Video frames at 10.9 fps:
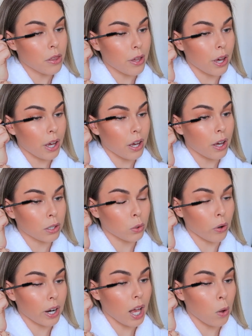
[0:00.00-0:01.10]
the
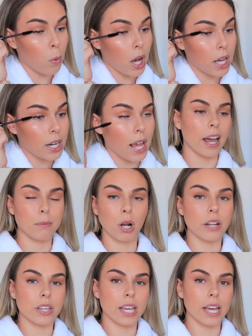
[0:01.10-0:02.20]
L'Oreal one. And I'm not even